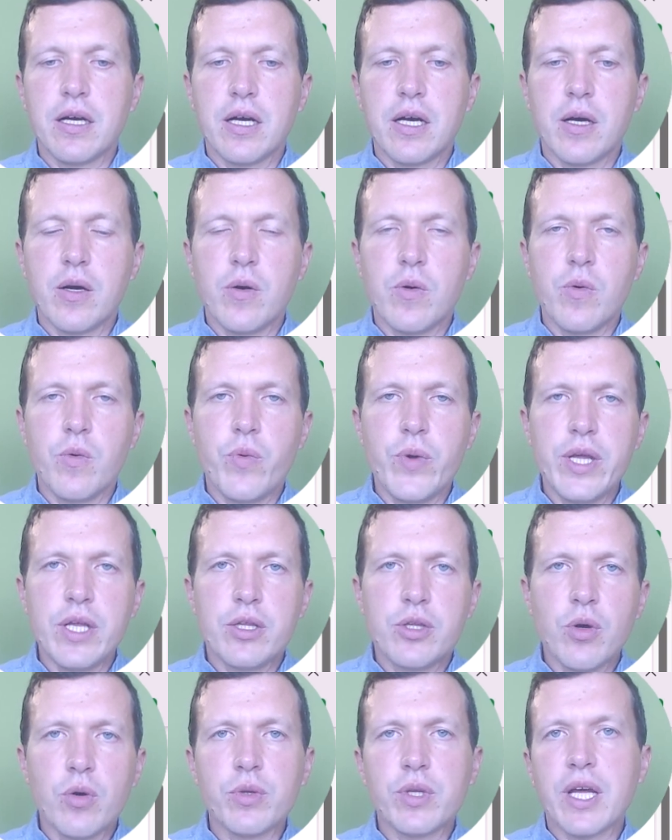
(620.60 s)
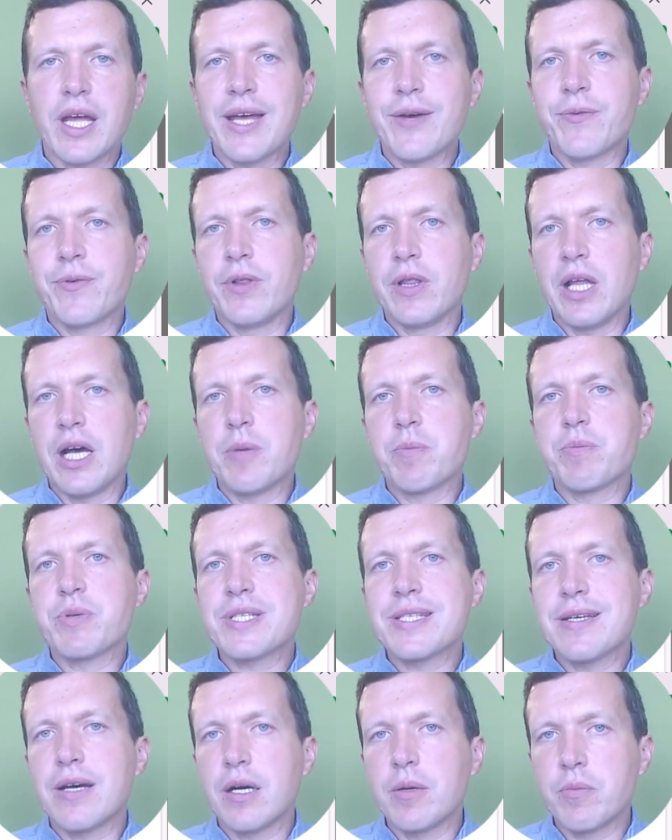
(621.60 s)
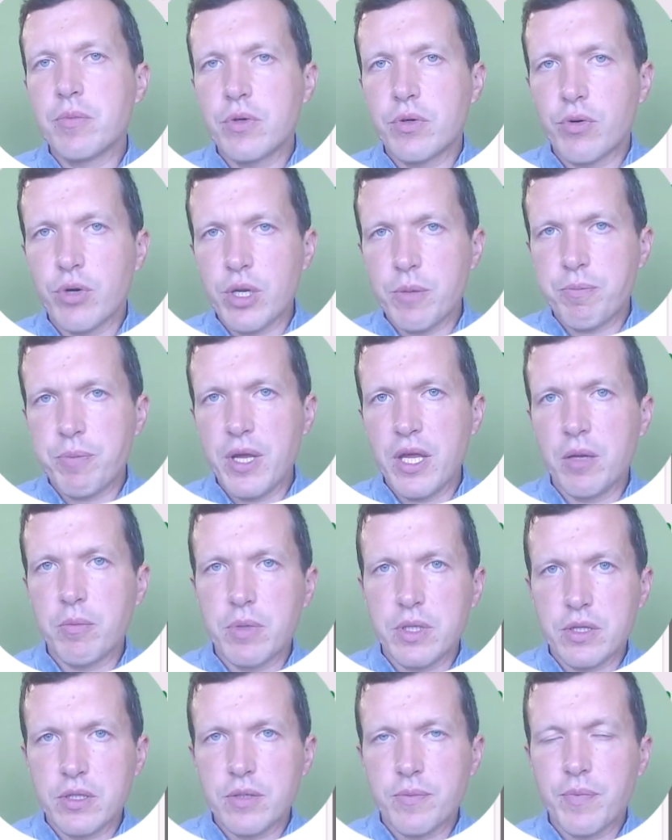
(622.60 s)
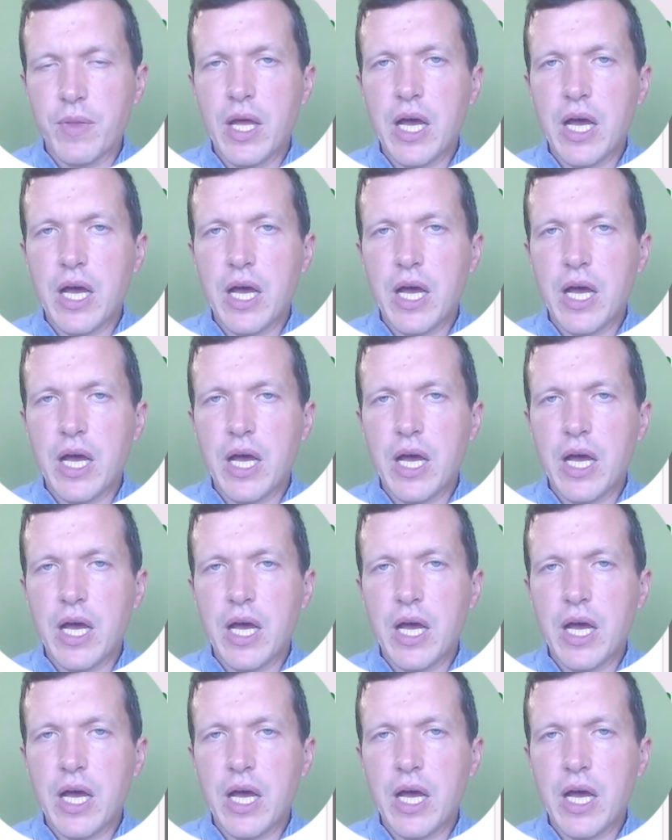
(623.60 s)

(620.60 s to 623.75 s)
we don't have lump sum repayment.